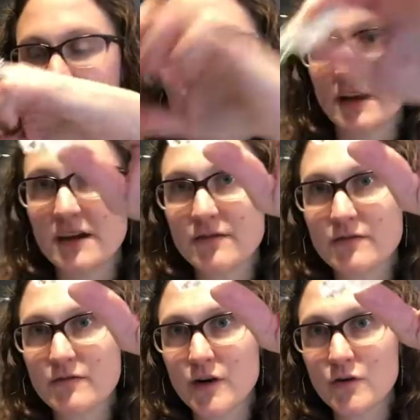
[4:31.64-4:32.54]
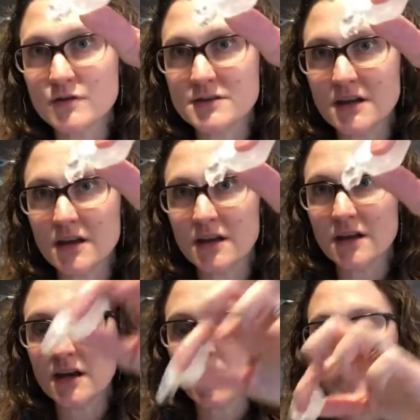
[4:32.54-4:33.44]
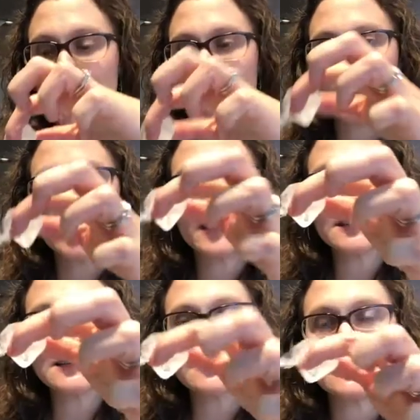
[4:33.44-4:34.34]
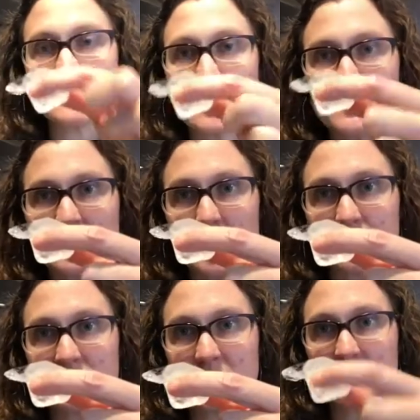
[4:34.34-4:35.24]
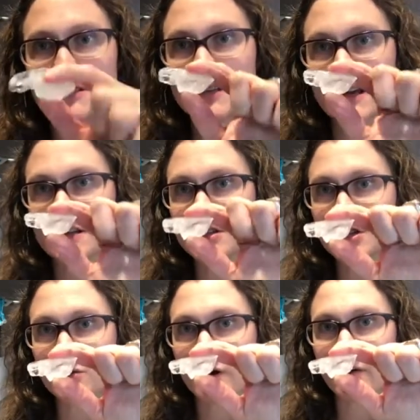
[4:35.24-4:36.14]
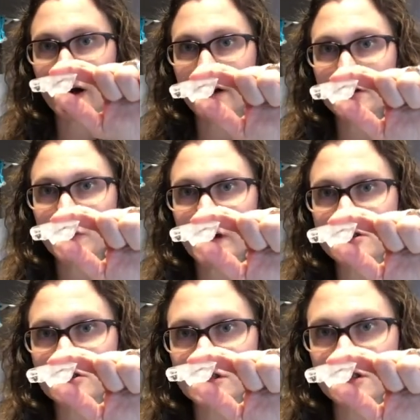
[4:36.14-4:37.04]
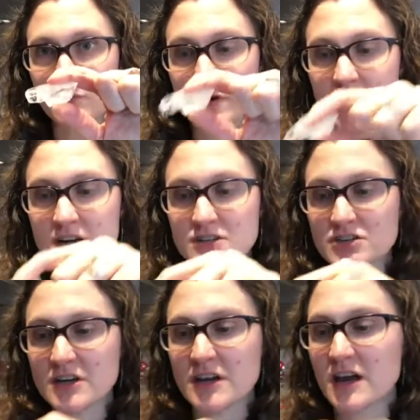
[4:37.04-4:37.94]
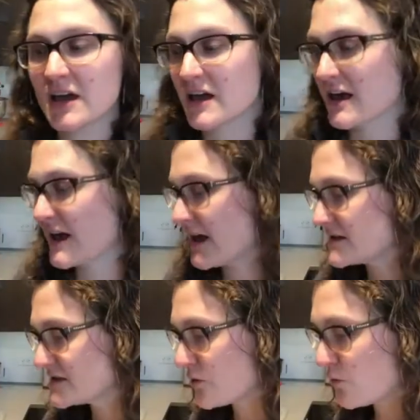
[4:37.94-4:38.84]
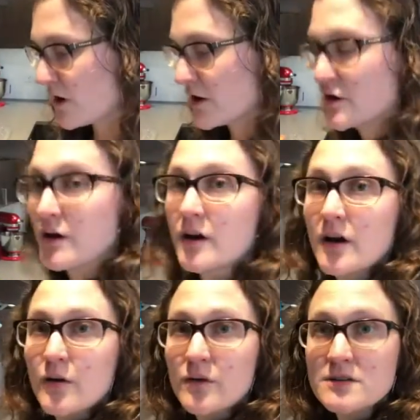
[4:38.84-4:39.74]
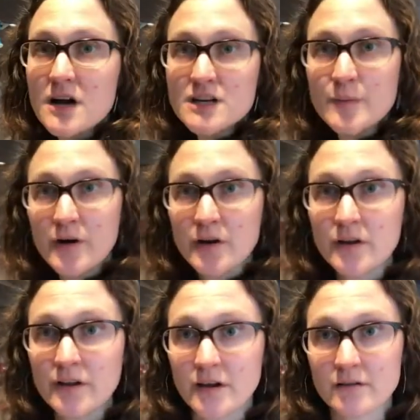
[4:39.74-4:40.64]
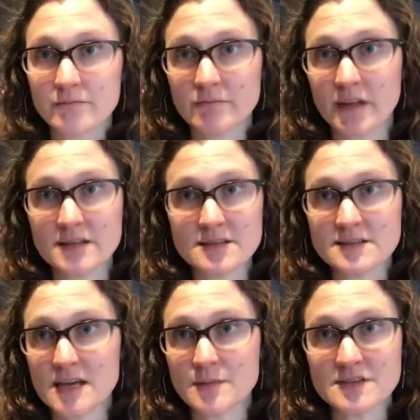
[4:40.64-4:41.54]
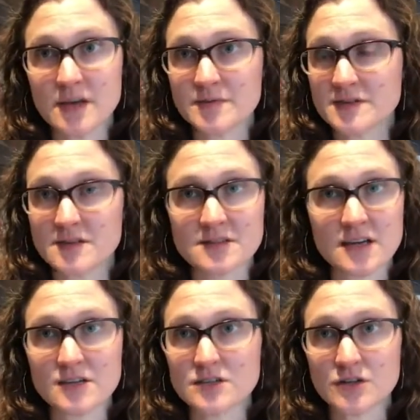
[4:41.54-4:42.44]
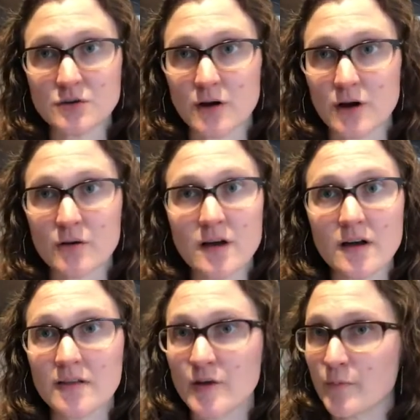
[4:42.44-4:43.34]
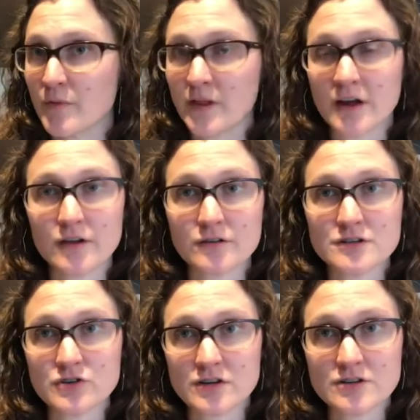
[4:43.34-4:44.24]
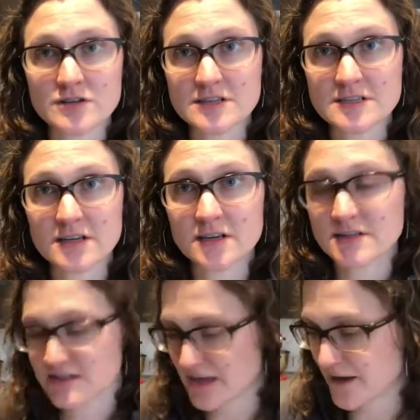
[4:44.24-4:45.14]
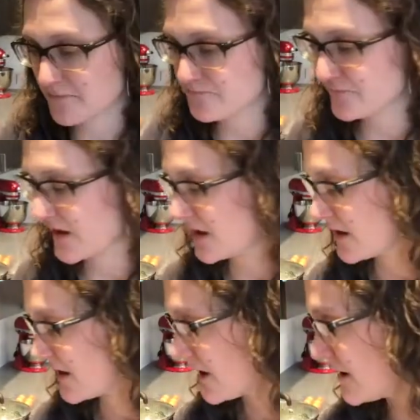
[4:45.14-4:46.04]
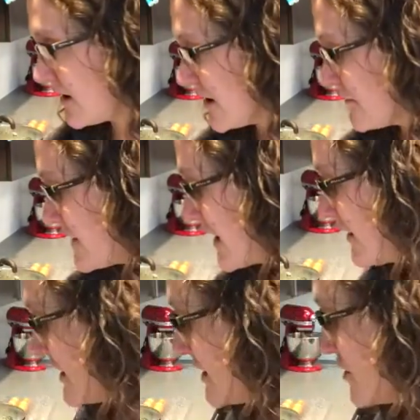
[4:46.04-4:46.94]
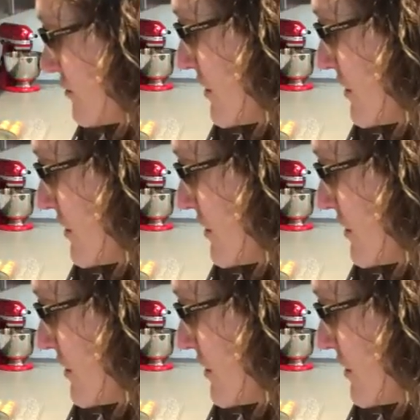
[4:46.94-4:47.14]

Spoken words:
right? Frozen water. This is the same substance, H2O, 2 hydrogens and 1 oxygen, as the water we talked about earlier. That's the same substance, H2O. The molecular structure is still the same. And then you